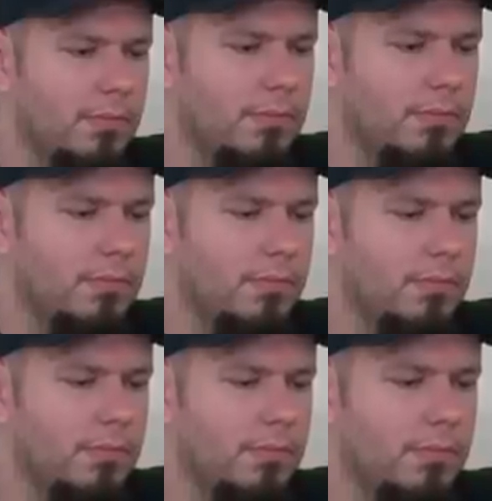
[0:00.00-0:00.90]

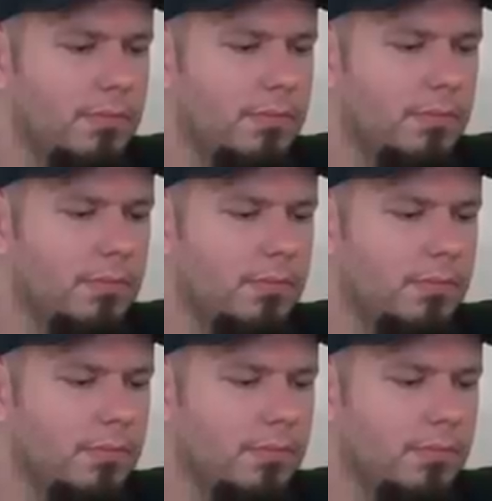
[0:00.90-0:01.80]

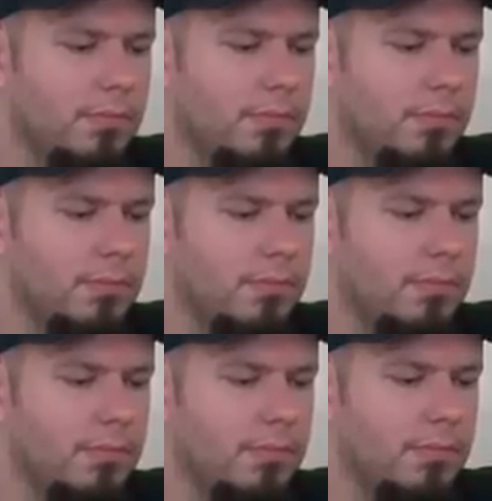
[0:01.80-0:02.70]

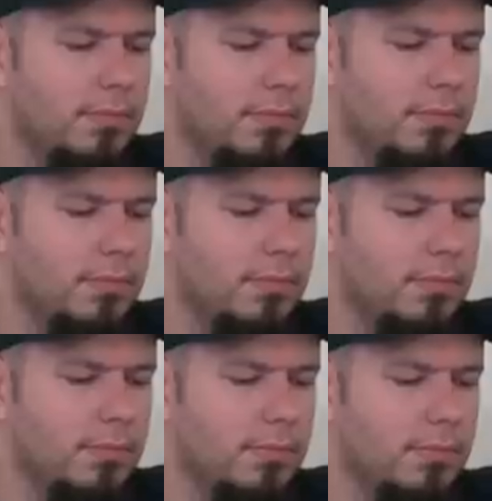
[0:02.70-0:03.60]

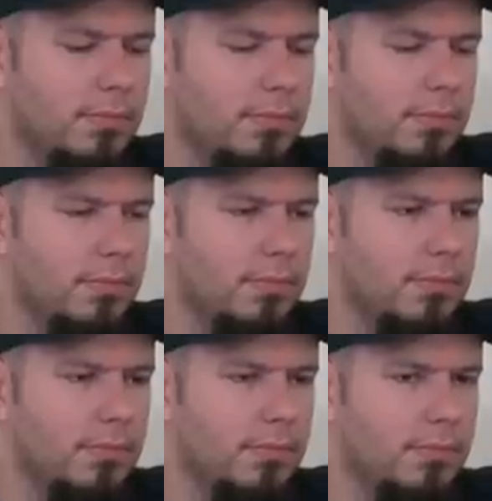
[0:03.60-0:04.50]

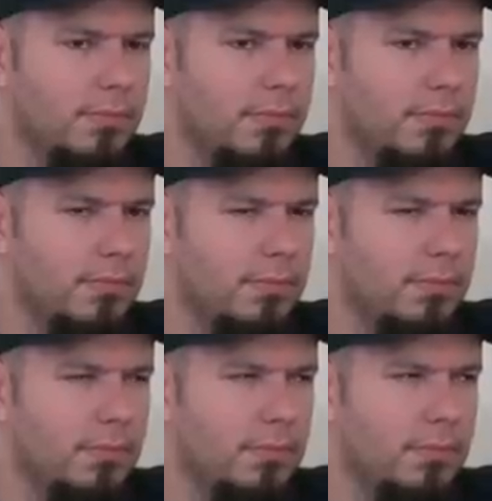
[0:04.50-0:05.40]

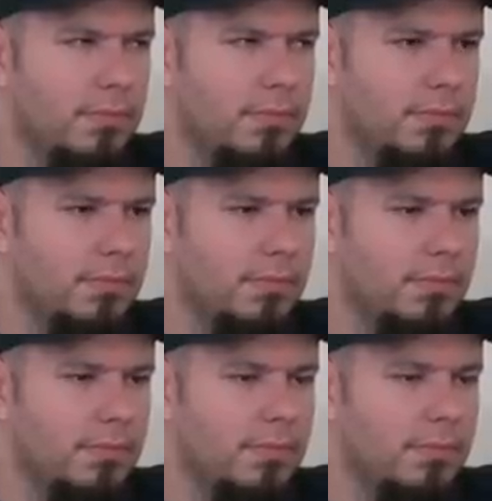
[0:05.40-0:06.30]

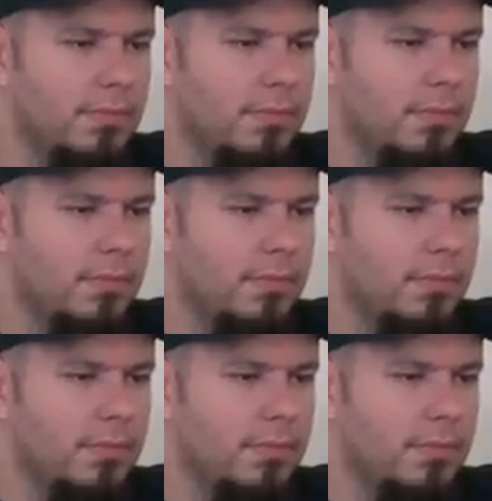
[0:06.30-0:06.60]
This person isn't speaking.